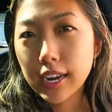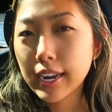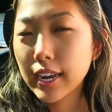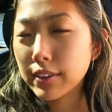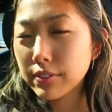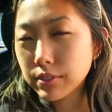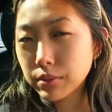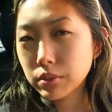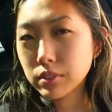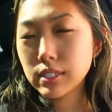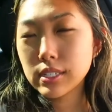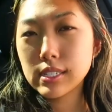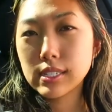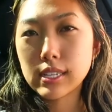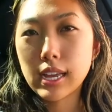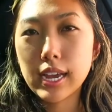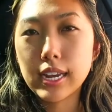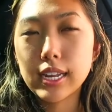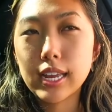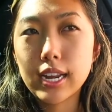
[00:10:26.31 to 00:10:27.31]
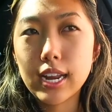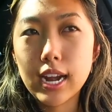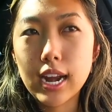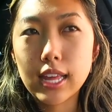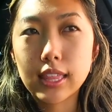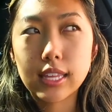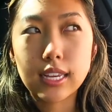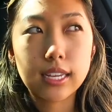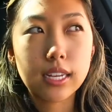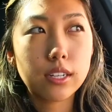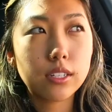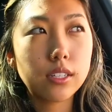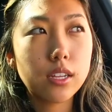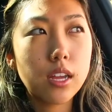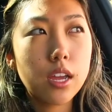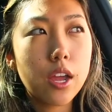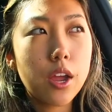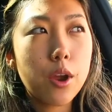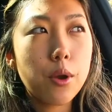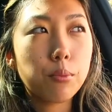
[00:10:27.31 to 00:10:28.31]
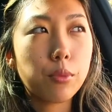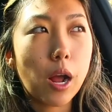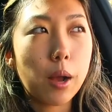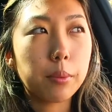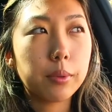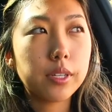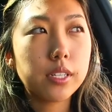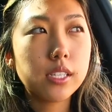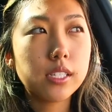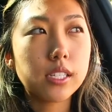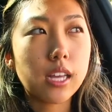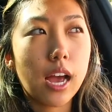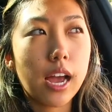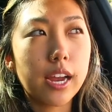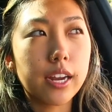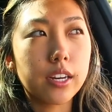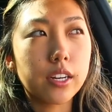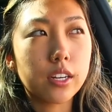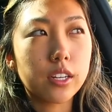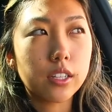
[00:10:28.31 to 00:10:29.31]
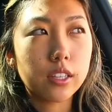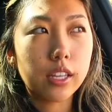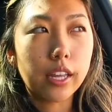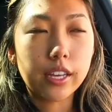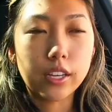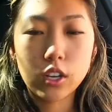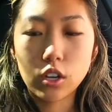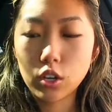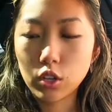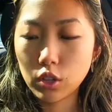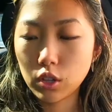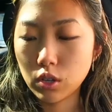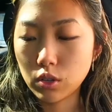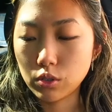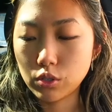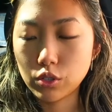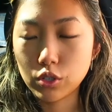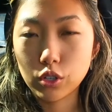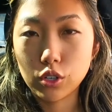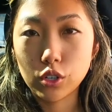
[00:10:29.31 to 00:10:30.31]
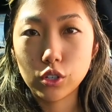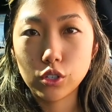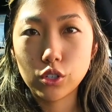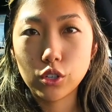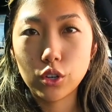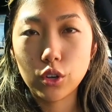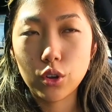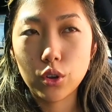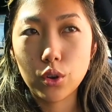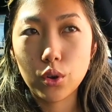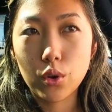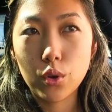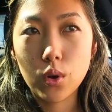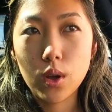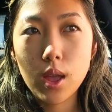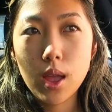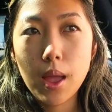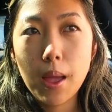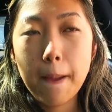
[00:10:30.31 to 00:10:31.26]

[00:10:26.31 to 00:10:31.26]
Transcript: I haven't really decided and I think I'll probably decide like closer to